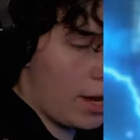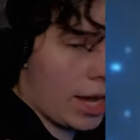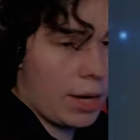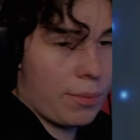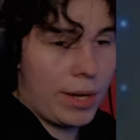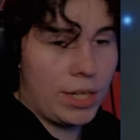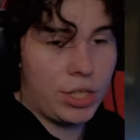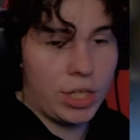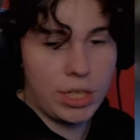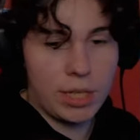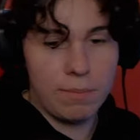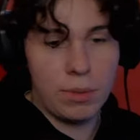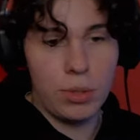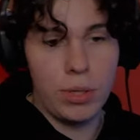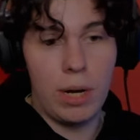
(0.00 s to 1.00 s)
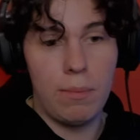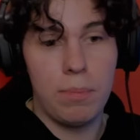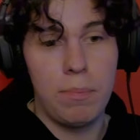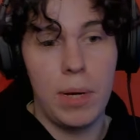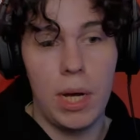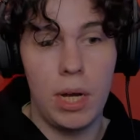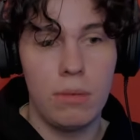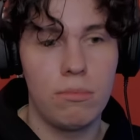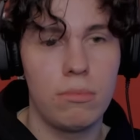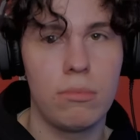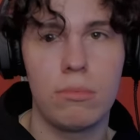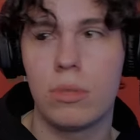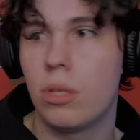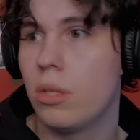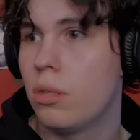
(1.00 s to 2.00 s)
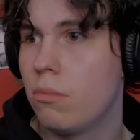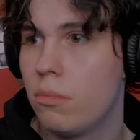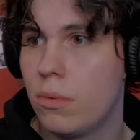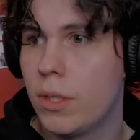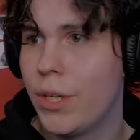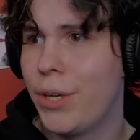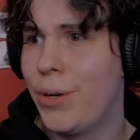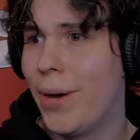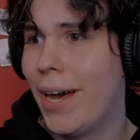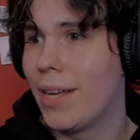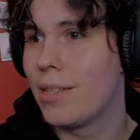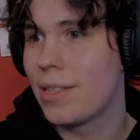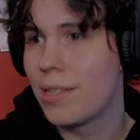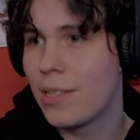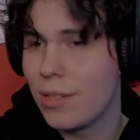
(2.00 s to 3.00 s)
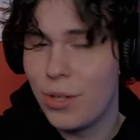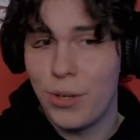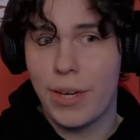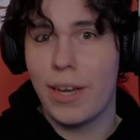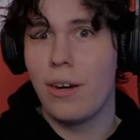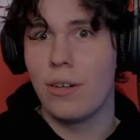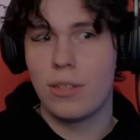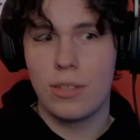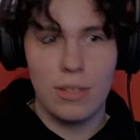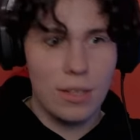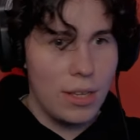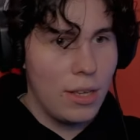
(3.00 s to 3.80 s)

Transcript: Anyway, Jace got blown up, but who asked? Who cares?